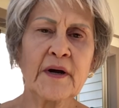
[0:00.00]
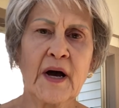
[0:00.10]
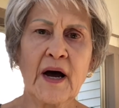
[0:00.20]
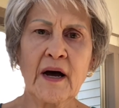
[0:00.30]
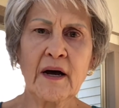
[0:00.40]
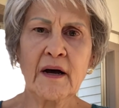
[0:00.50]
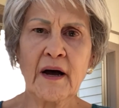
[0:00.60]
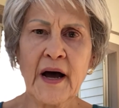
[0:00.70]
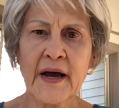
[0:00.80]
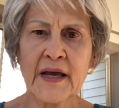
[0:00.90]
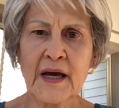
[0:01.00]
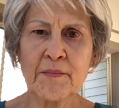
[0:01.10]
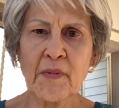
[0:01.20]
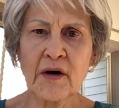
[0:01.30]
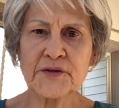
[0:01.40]
I am
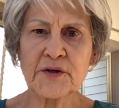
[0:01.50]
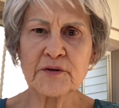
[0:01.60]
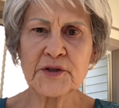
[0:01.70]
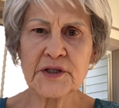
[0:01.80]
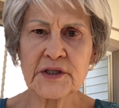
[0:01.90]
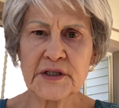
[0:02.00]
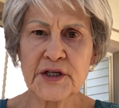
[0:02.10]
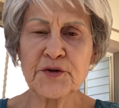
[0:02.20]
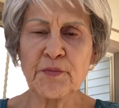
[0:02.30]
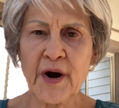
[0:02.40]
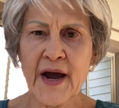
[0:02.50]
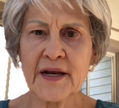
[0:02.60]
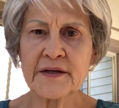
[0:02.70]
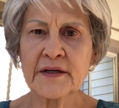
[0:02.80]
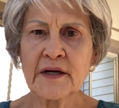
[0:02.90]
also Stitch Brat